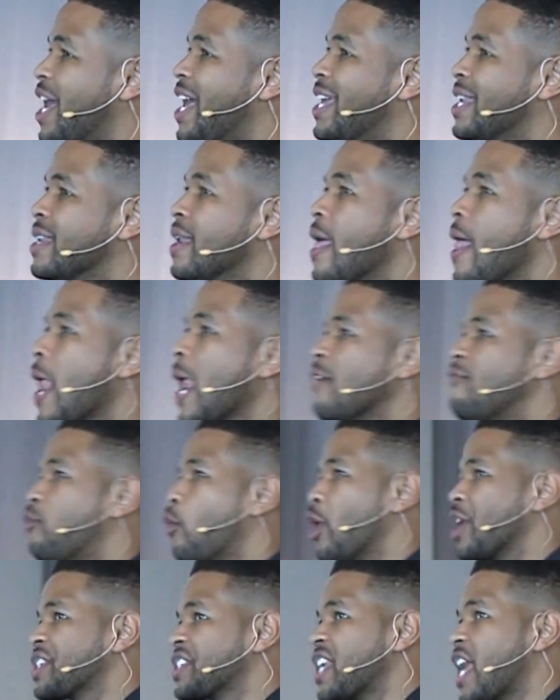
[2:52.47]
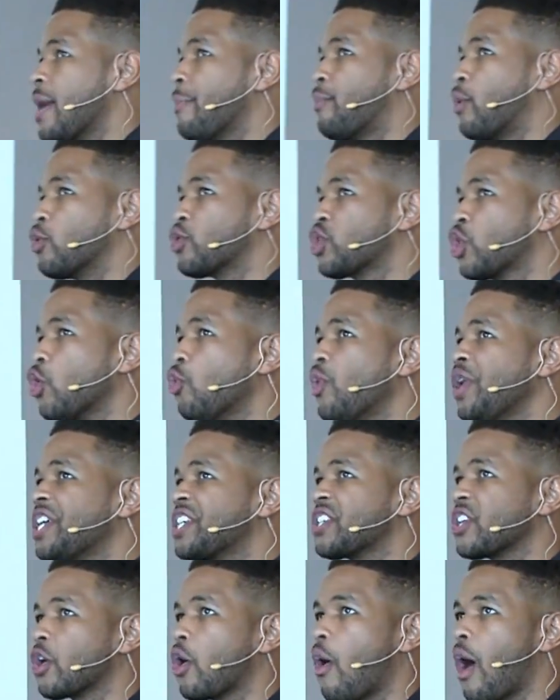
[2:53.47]
And for example, 2
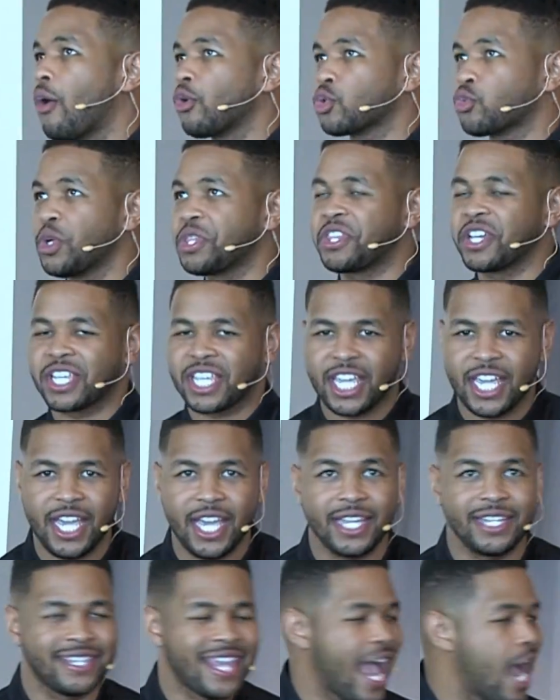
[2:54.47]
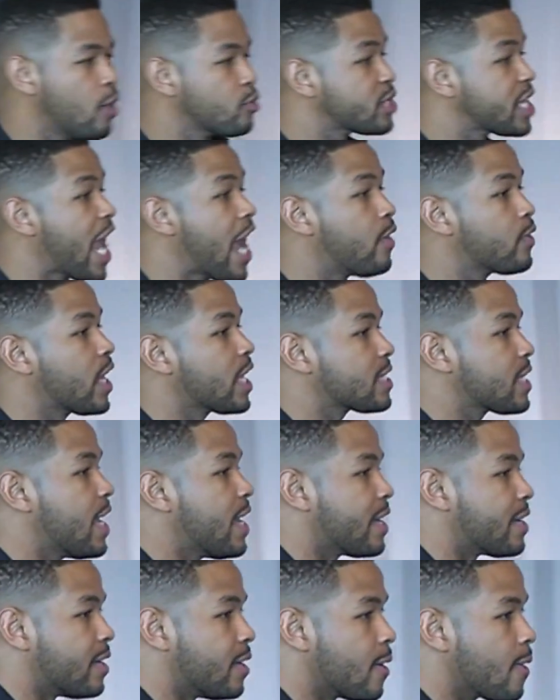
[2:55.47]
weeks ago, I was with a kid downtown
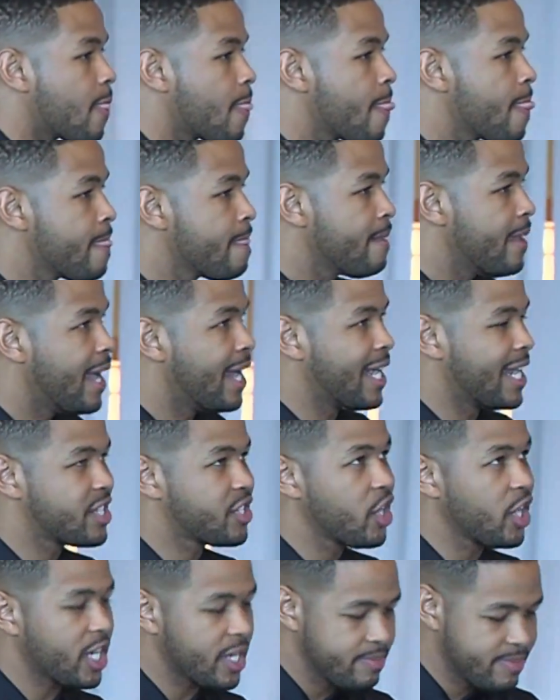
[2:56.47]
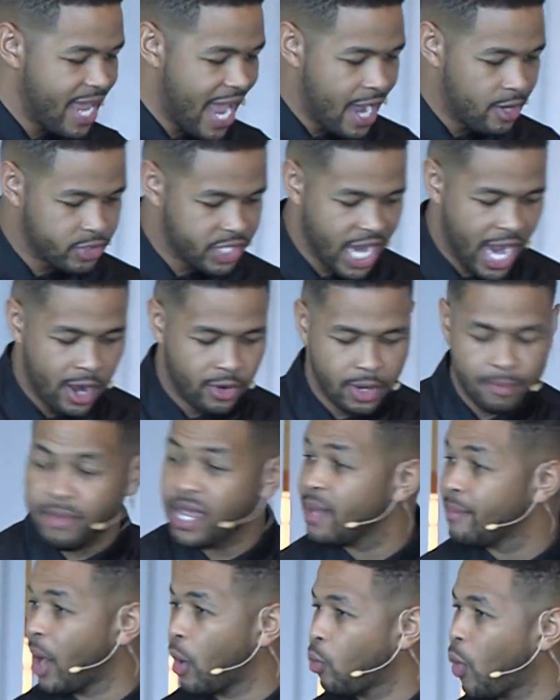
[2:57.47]
Atlanta. And I took him downtown, and me
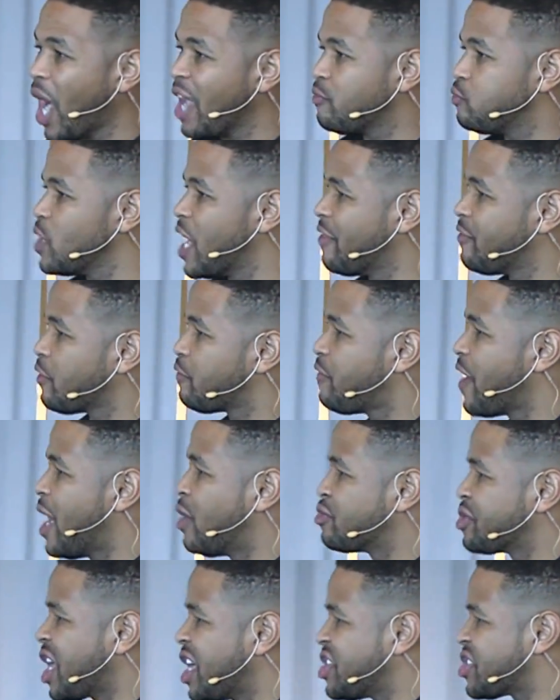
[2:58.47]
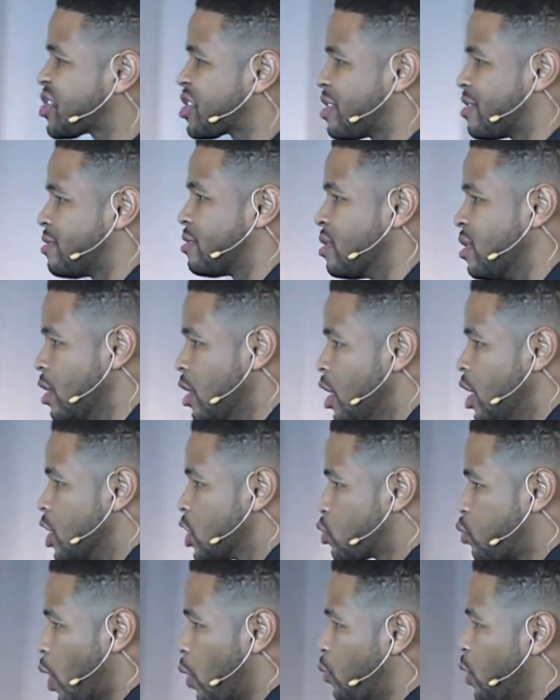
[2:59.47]
and my wife, we have a foundation.
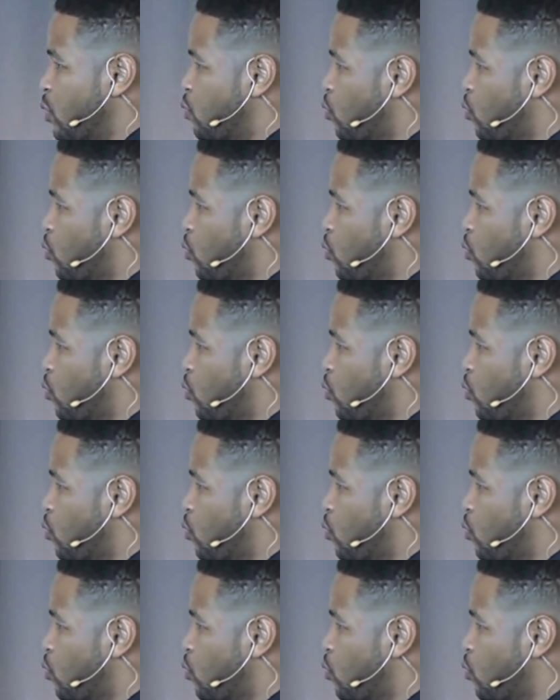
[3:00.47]
It's where we